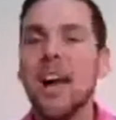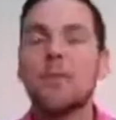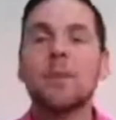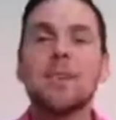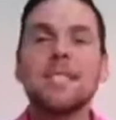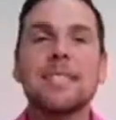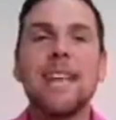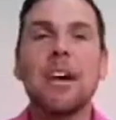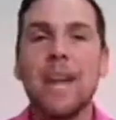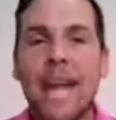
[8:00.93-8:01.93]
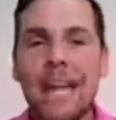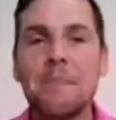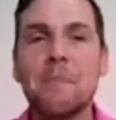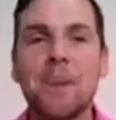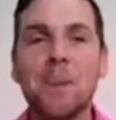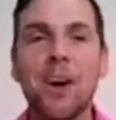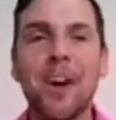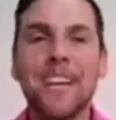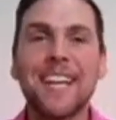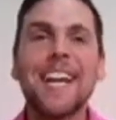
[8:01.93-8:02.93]
I'm going to write this down, 8-minute
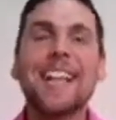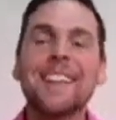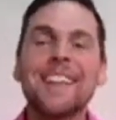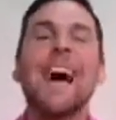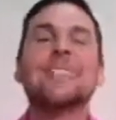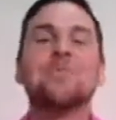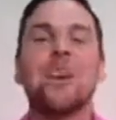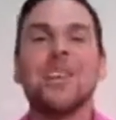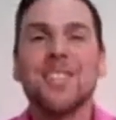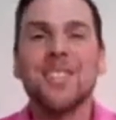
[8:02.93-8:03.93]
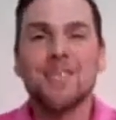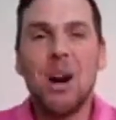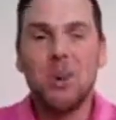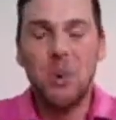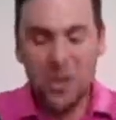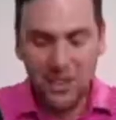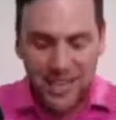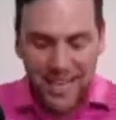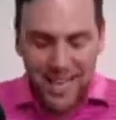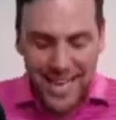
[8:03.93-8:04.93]
mark. That's where I learned about
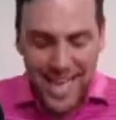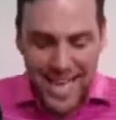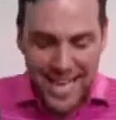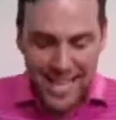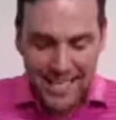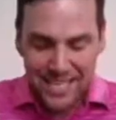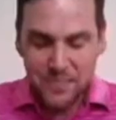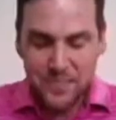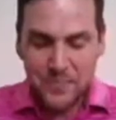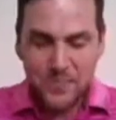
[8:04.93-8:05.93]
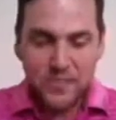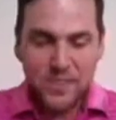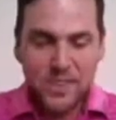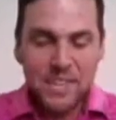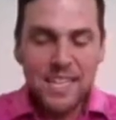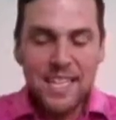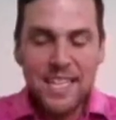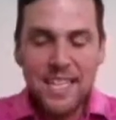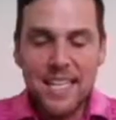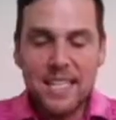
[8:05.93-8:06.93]
wealth. And
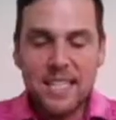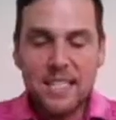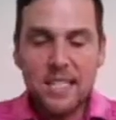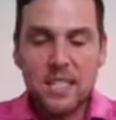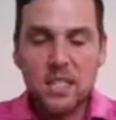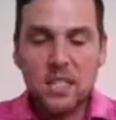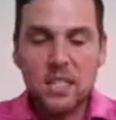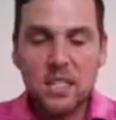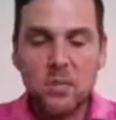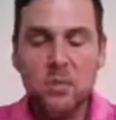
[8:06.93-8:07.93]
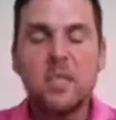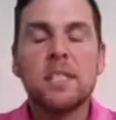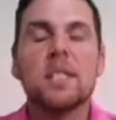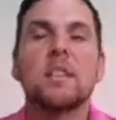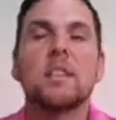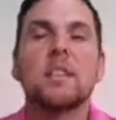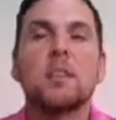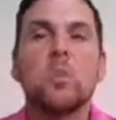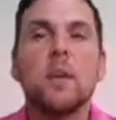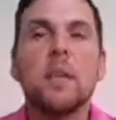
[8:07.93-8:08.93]
it really
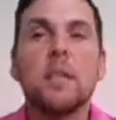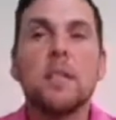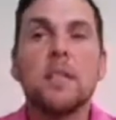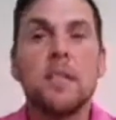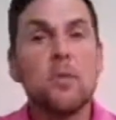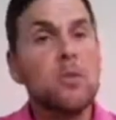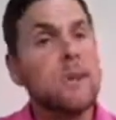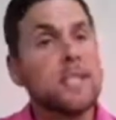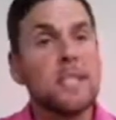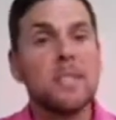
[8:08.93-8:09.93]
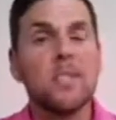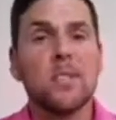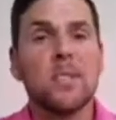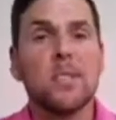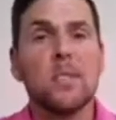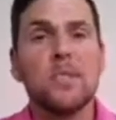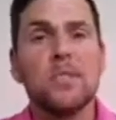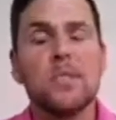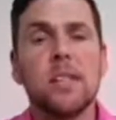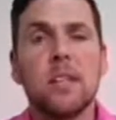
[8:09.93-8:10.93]
started with my sister,
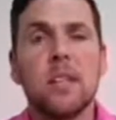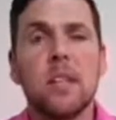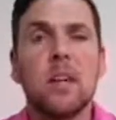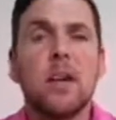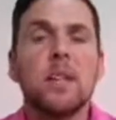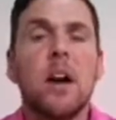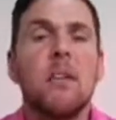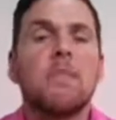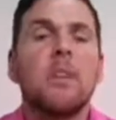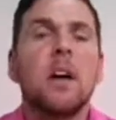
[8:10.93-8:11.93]
interestingly enough.